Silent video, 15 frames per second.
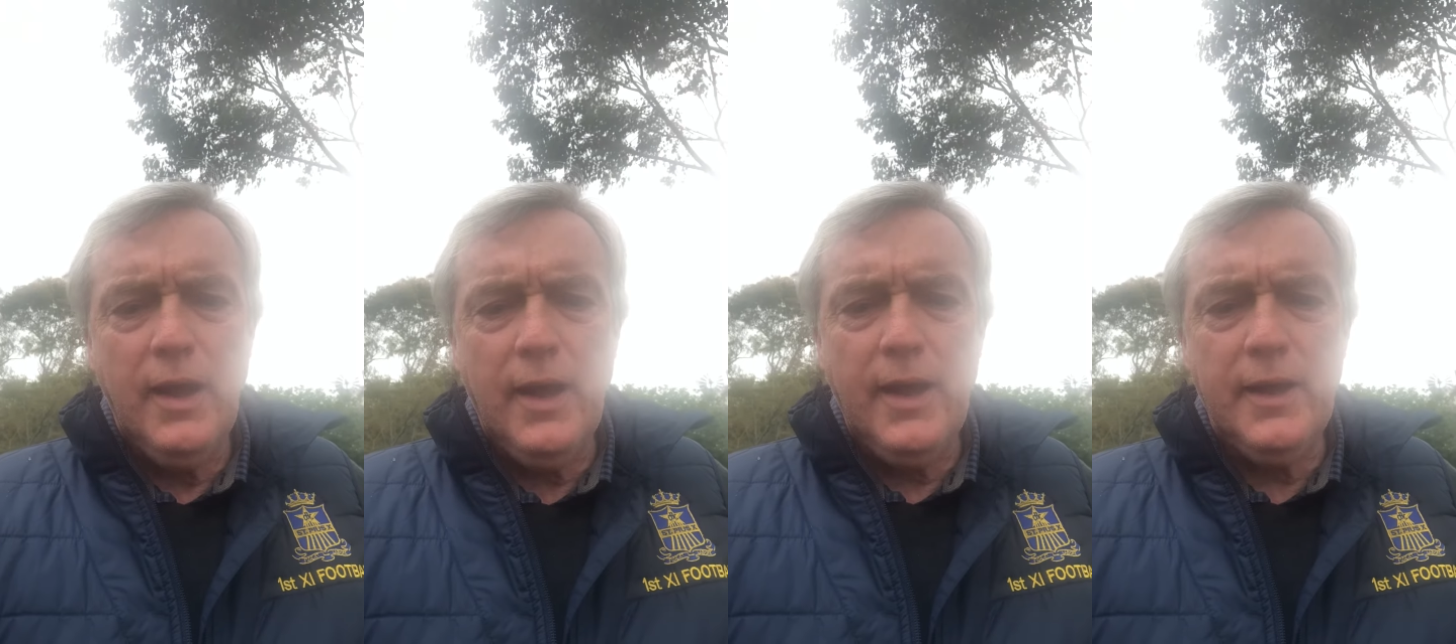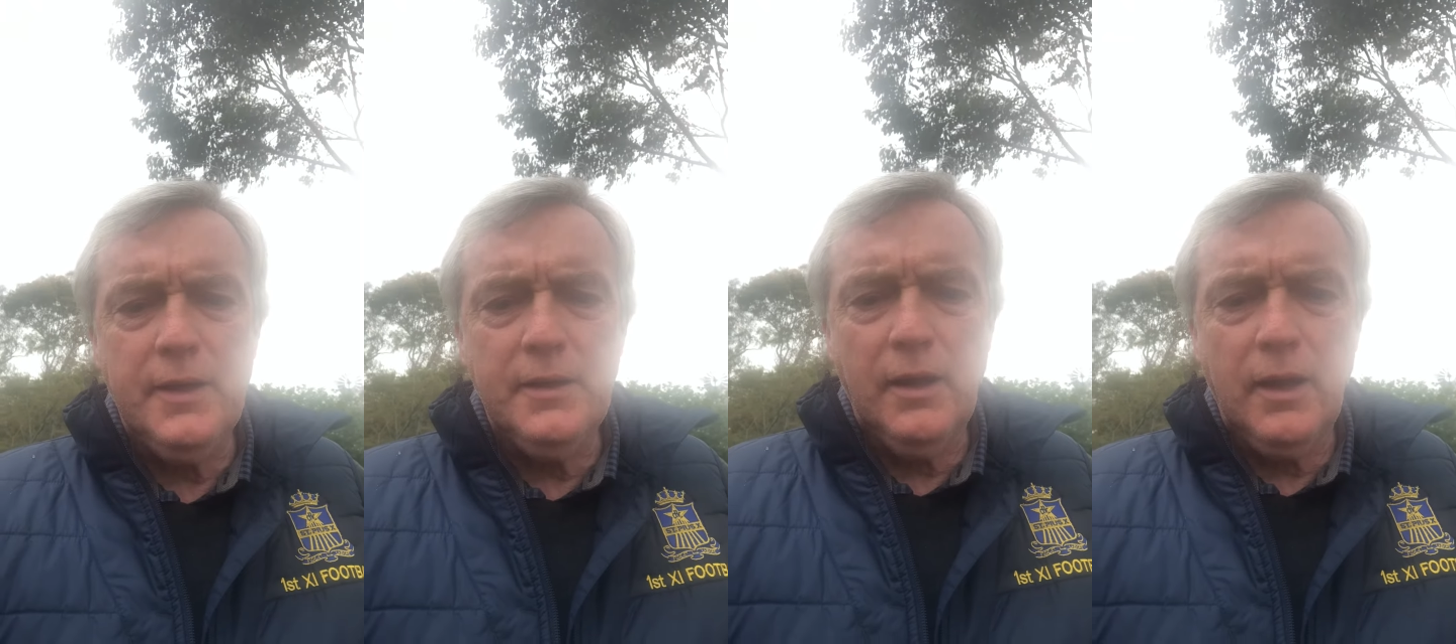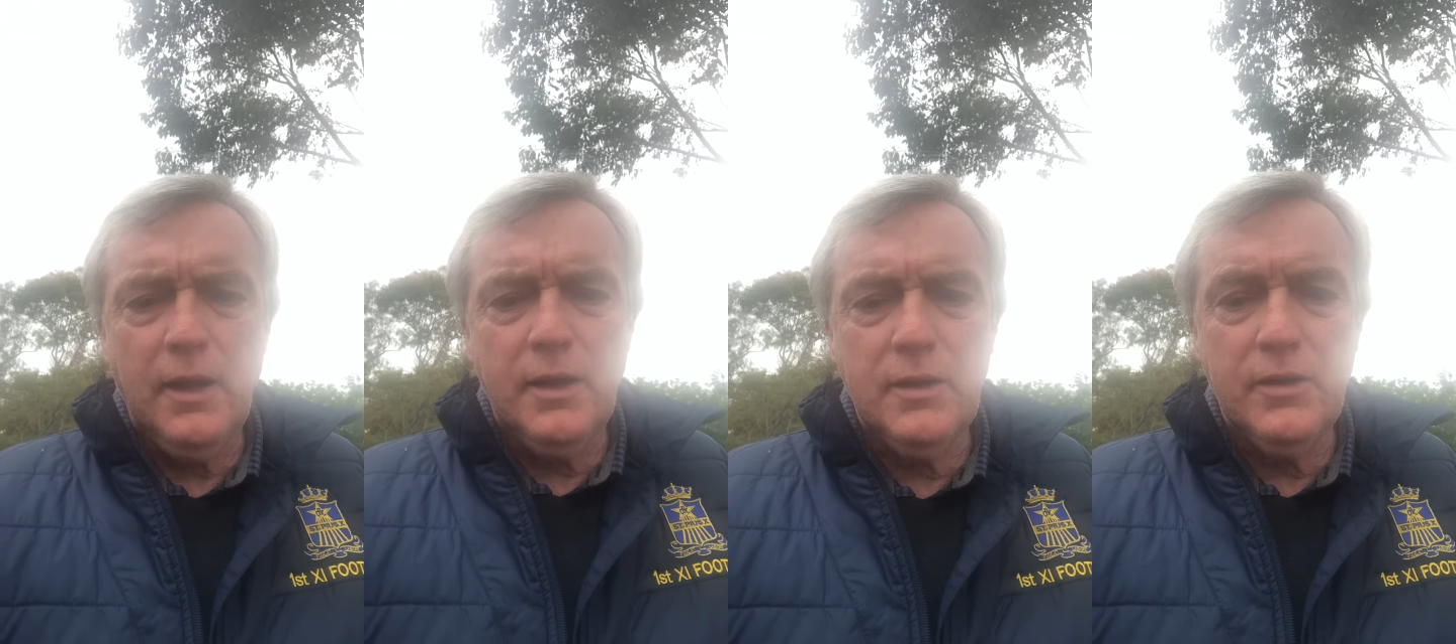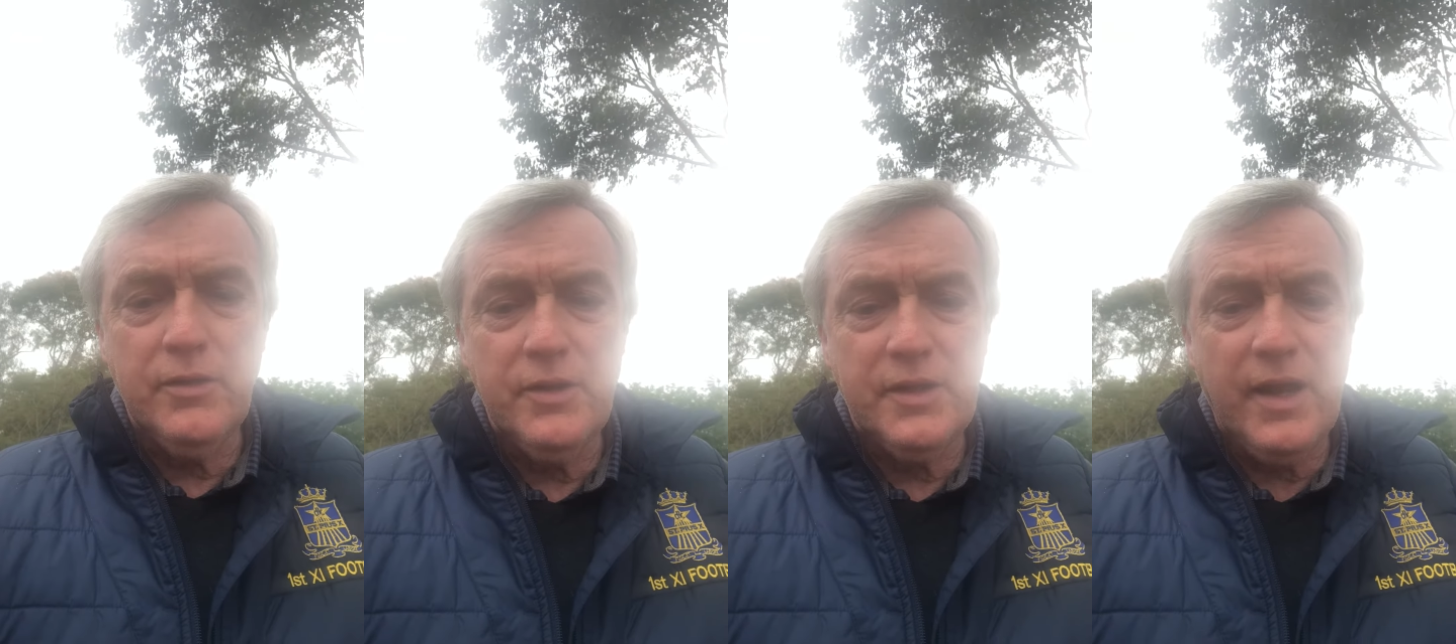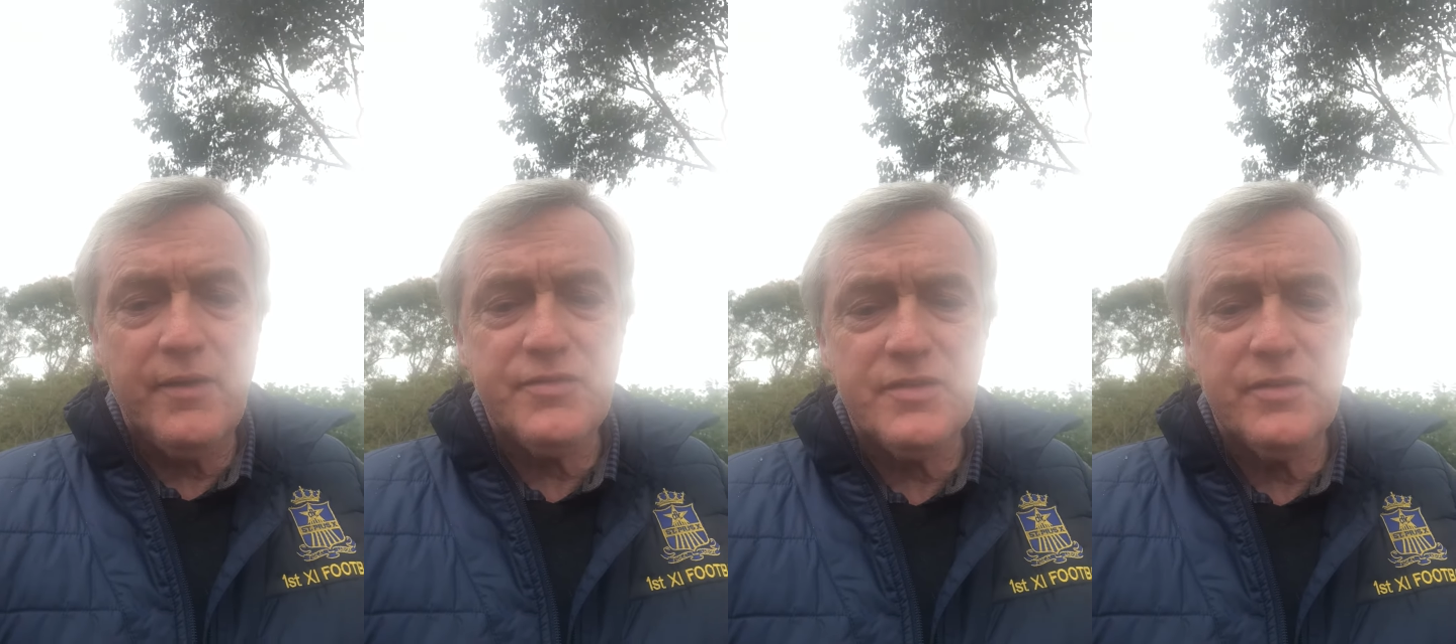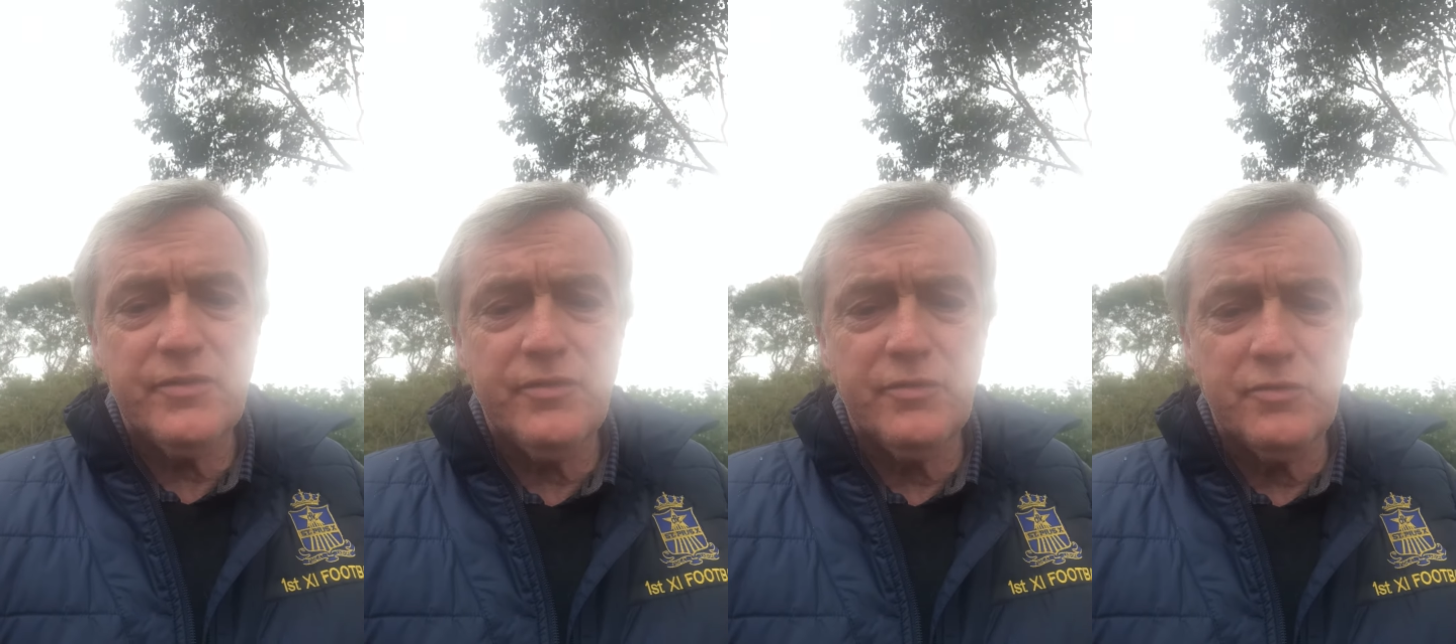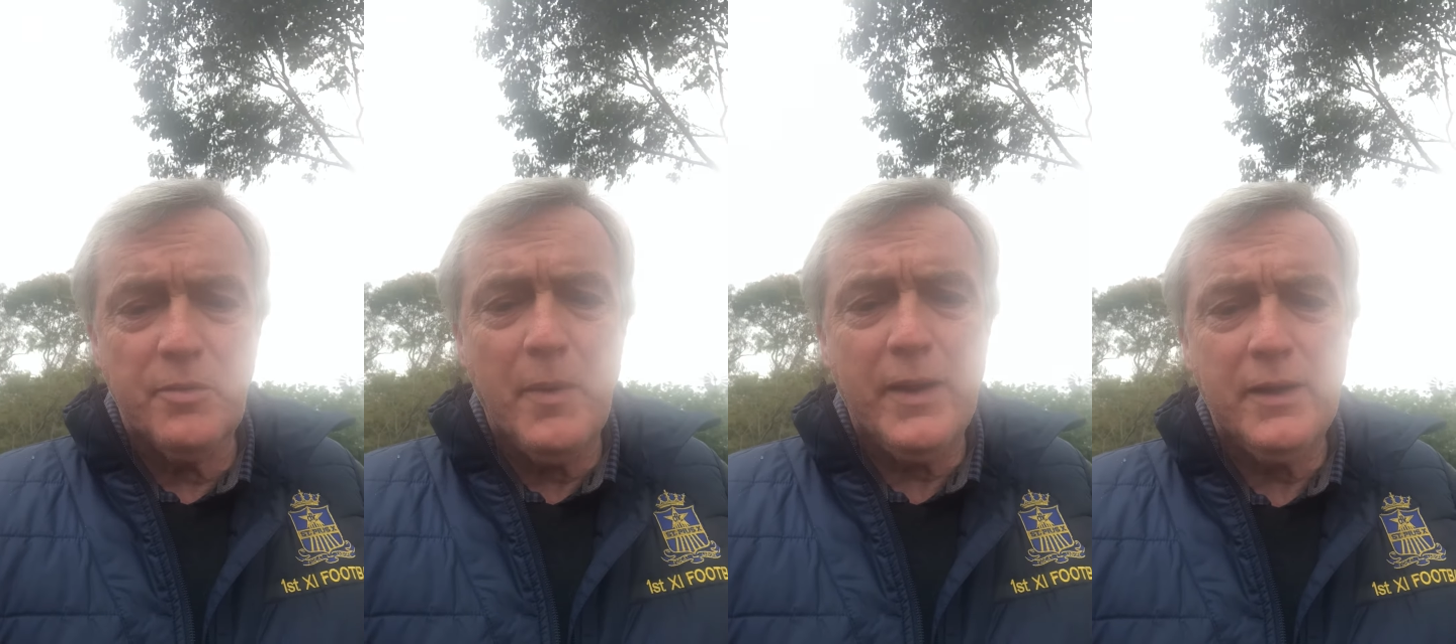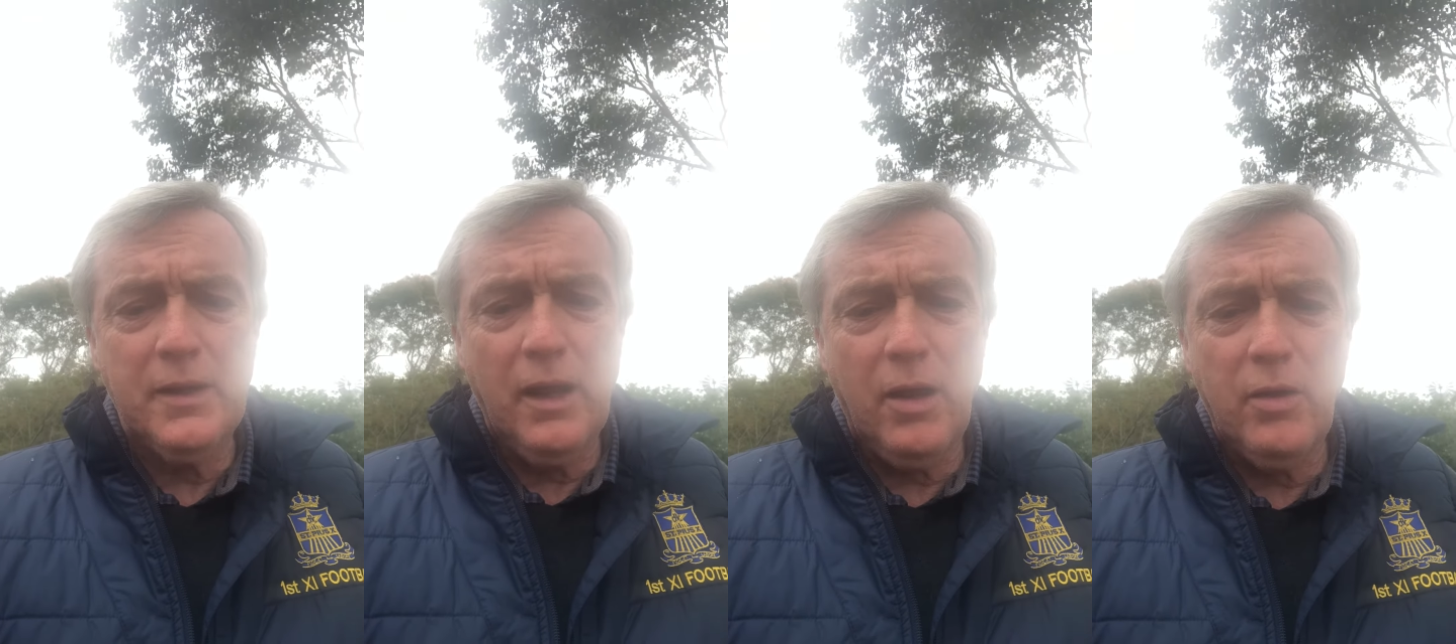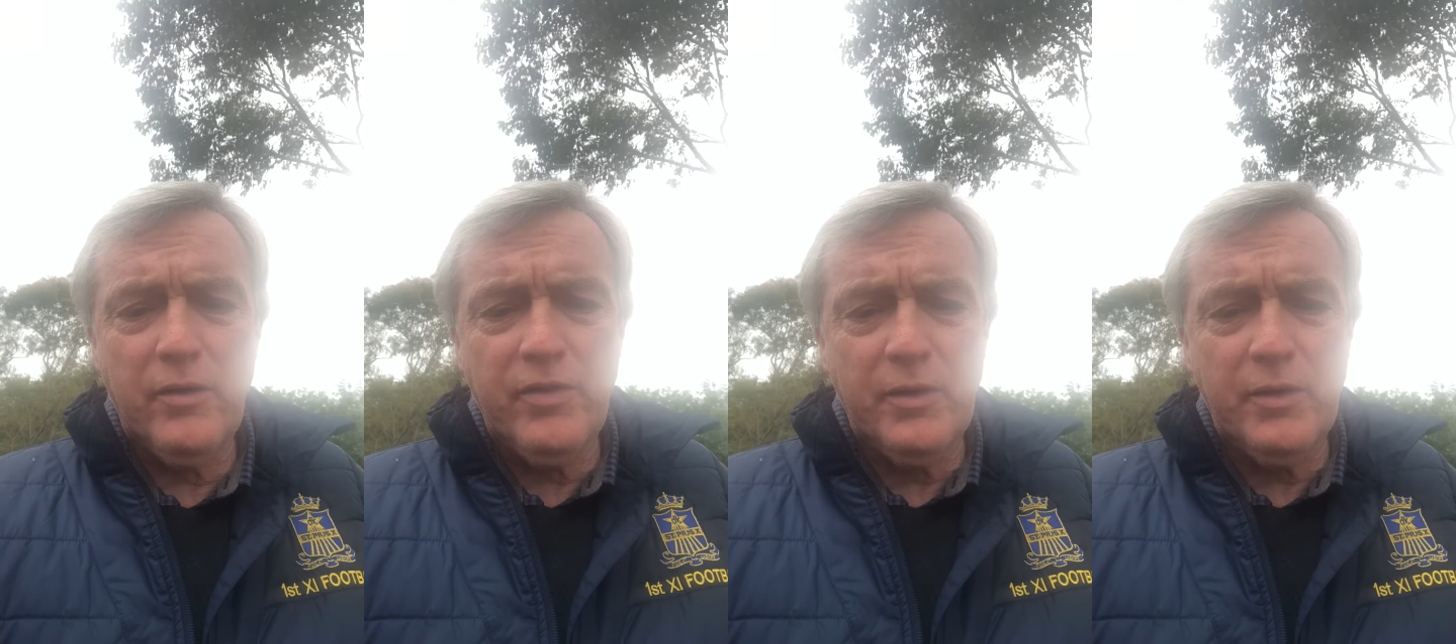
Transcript: and uh, the deaths have remained low.